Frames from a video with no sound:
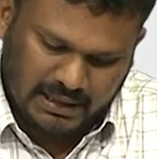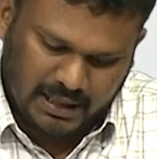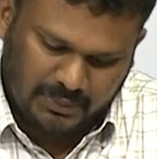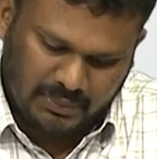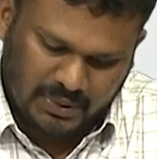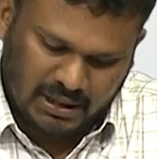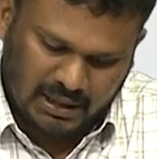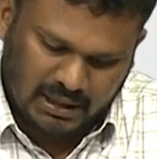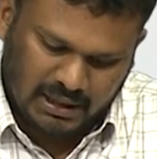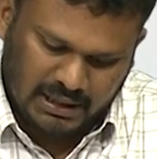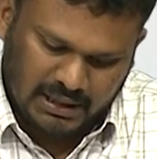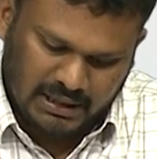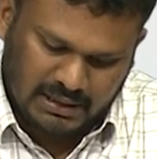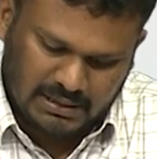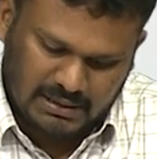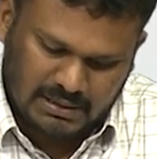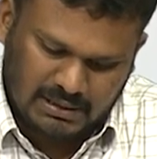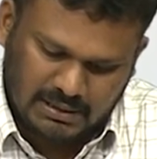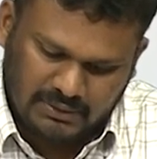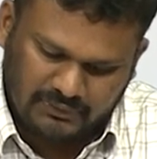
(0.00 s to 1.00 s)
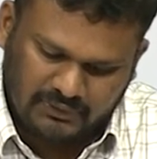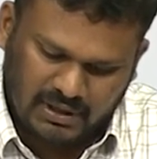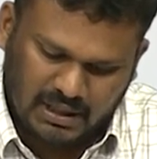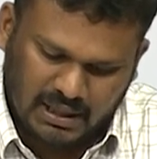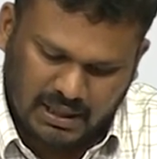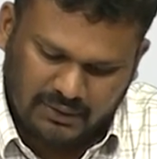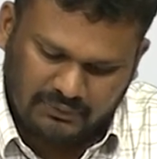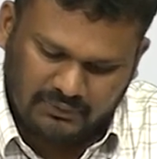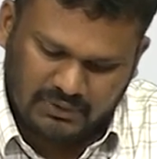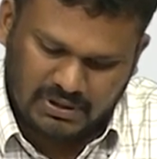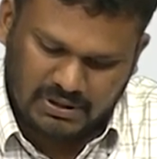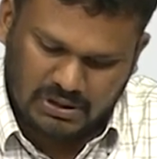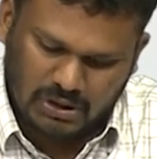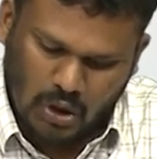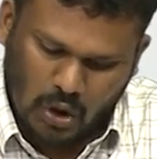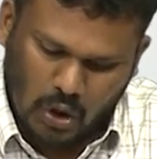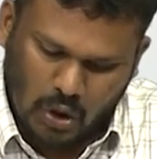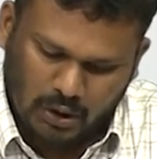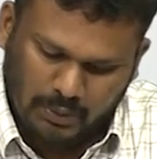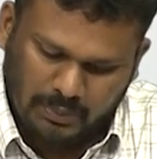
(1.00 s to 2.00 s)
capital X, we have this
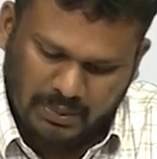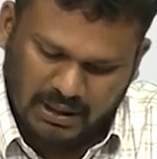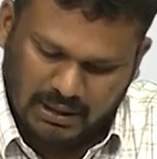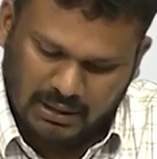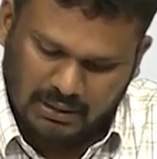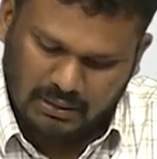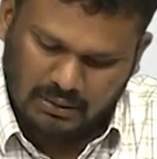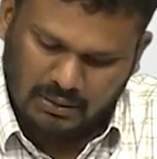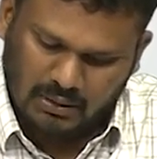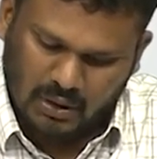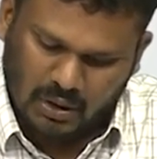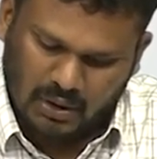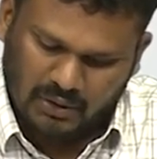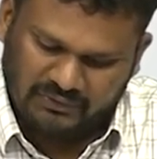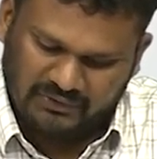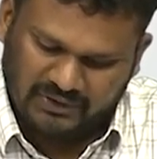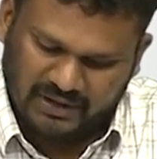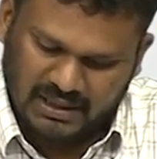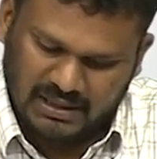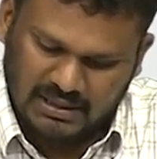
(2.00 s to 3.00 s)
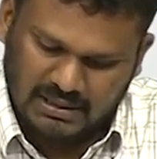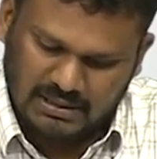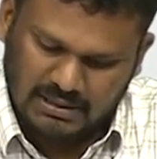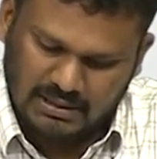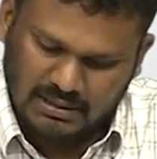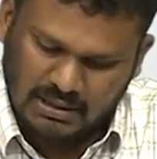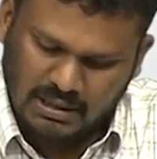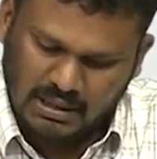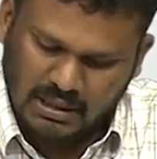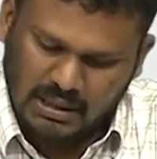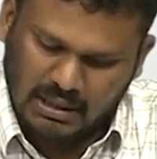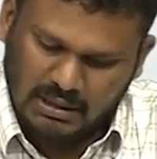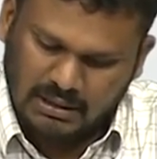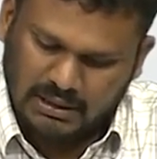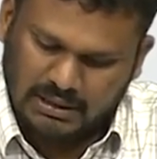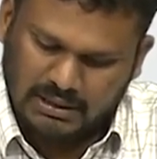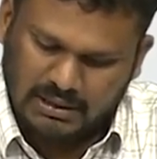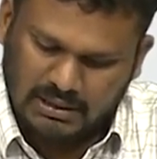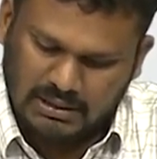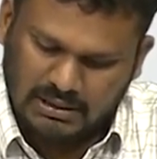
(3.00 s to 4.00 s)
orbit of X,
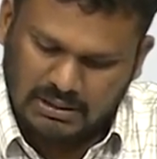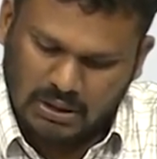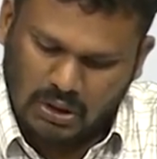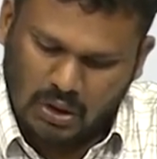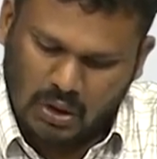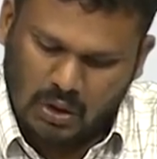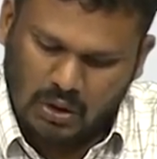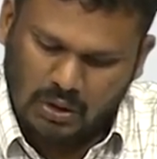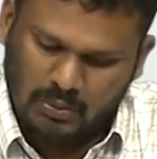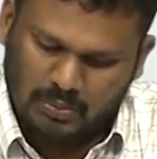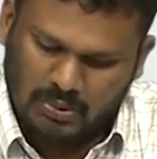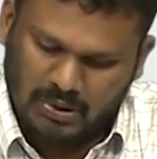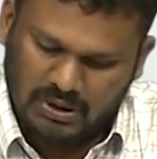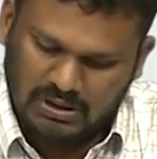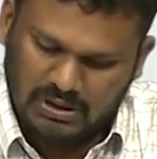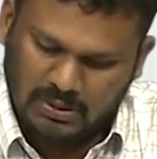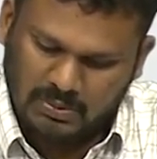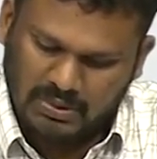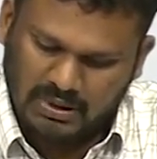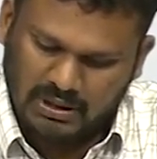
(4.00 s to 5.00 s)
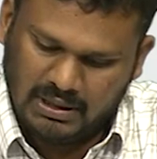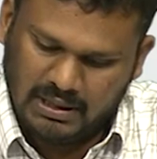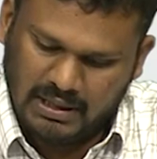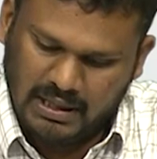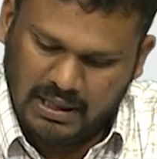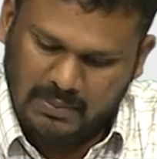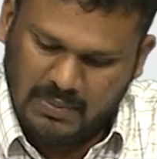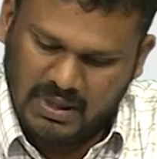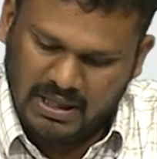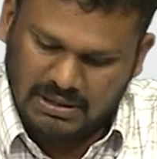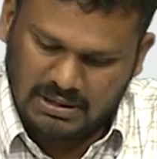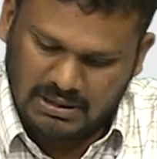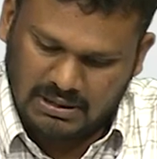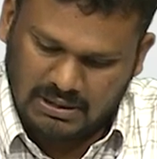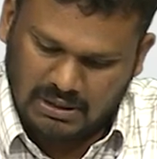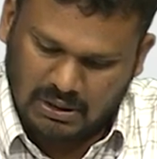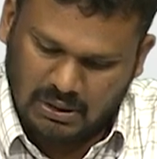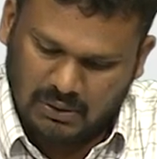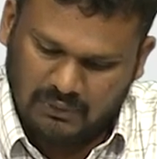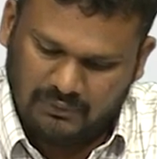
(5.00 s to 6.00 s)
that is all possible
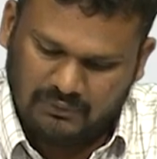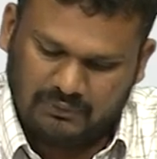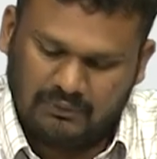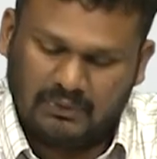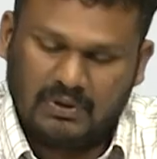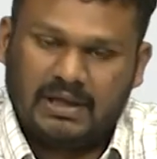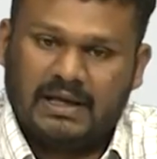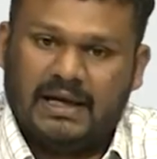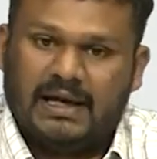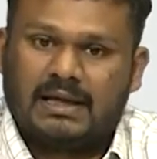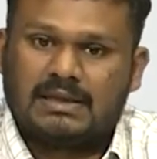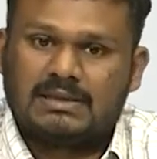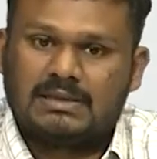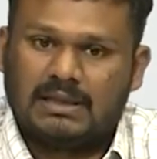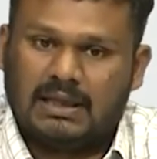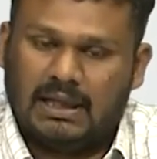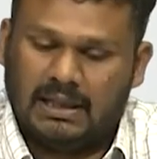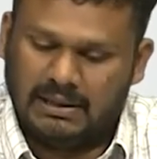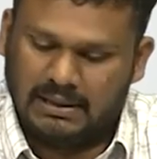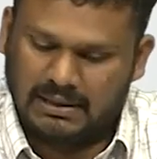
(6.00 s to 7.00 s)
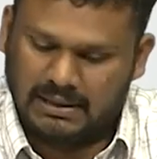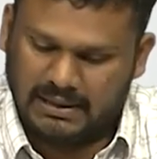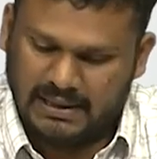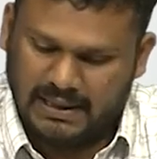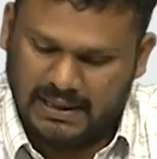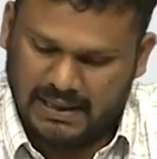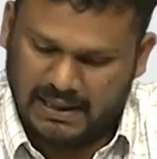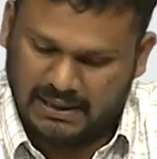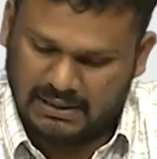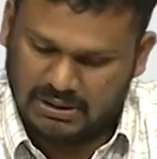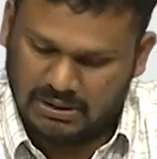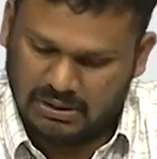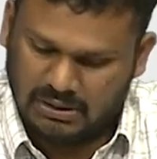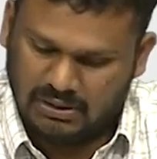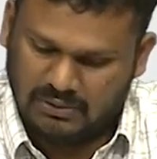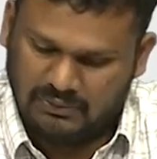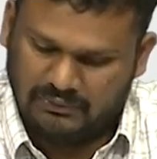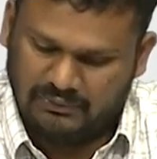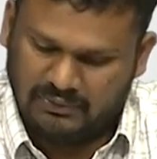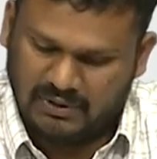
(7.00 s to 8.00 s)
images of X under the action
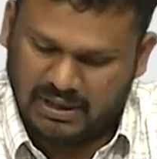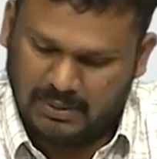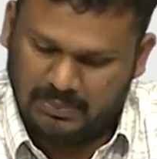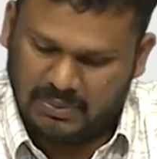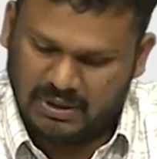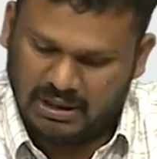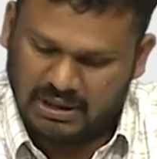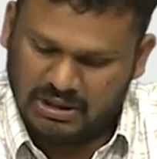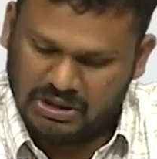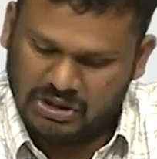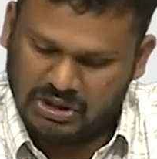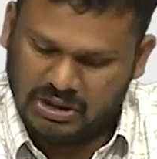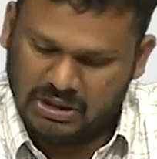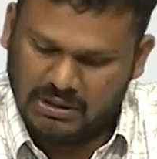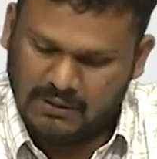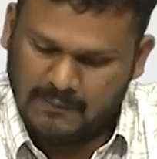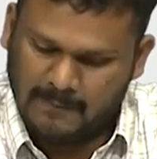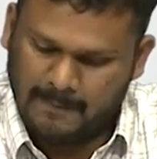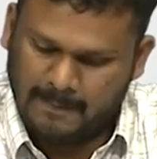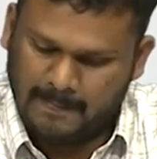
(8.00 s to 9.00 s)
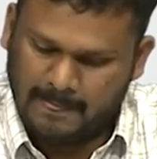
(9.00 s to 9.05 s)
of capital G.